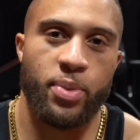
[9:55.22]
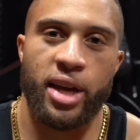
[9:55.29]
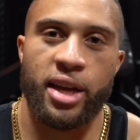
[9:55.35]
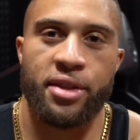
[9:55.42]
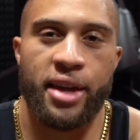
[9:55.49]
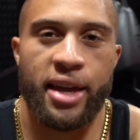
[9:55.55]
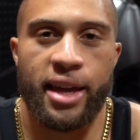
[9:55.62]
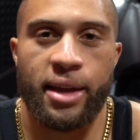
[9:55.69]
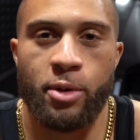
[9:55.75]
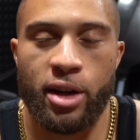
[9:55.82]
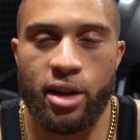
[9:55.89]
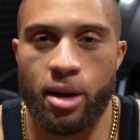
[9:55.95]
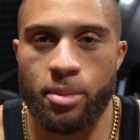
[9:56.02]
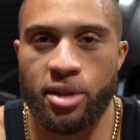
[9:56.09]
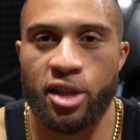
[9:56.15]
big thing when
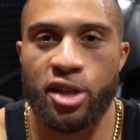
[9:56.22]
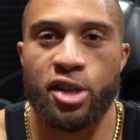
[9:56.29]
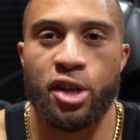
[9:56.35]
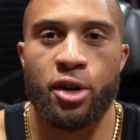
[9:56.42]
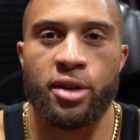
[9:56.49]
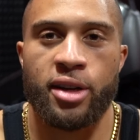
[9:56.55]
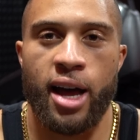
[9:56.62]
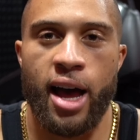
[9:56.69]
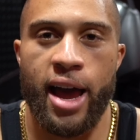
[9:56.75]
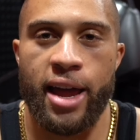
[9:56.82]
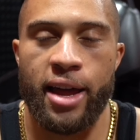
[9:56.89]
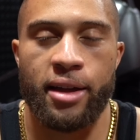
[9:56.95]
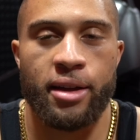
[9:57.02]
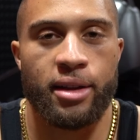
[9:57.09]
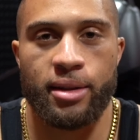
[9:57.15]
it comes to your
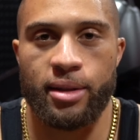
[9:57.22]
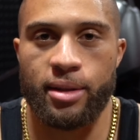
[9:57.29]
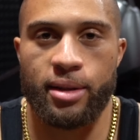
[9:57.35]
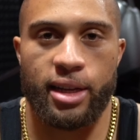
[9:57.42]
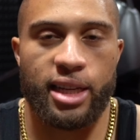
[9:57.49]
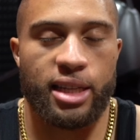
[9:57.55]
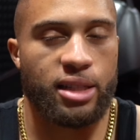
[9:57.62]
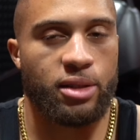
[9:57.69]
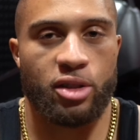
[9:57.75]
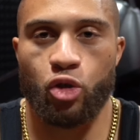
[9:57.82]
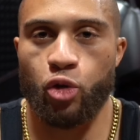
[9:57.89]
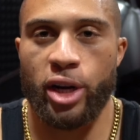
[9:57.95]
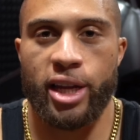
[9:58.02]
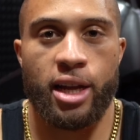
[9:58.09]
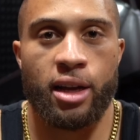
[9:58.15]
diet,
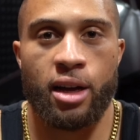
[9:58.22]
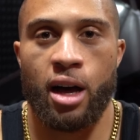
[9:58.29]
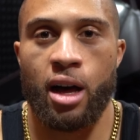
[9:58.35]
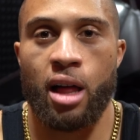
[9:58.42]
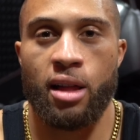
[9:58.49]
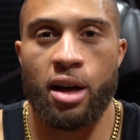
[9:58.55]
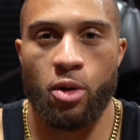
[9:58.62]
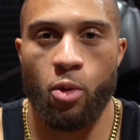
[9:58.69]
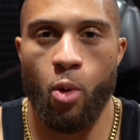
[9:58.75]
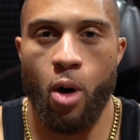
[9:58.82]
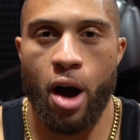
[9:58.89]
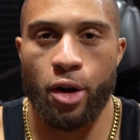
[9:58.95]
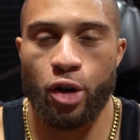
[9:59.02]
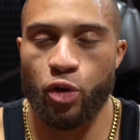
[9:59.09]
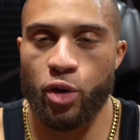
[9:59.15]
drinking a lot of
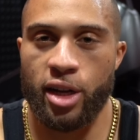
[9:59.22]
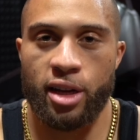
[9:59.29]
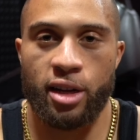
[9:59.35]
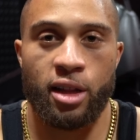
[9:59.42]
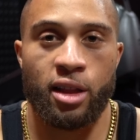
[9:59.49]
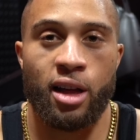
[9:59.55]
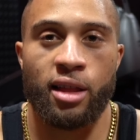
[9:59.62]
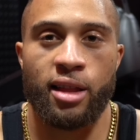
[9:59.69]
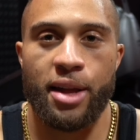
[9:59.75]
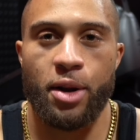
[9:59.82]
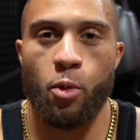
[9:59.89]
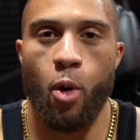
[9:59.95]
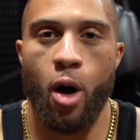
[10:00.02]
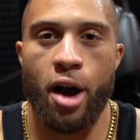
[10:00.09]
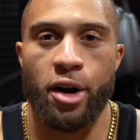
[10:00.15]
water. Drinking a lot
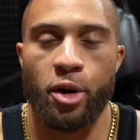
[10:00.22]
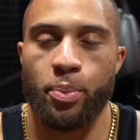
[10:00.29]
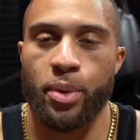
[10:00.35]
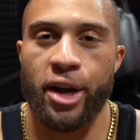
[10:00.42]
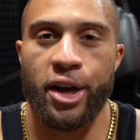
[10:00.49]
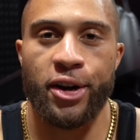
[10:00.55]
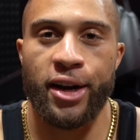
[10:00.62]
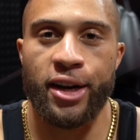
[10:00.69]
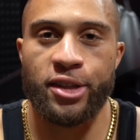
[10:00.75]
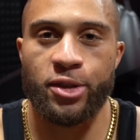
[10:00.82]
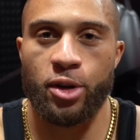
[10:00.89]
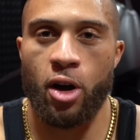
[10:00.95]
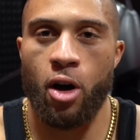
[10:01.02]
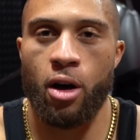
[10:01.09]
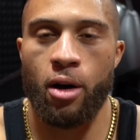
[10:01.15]
of water, period, is
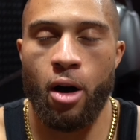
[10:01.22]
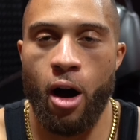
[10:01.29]
going to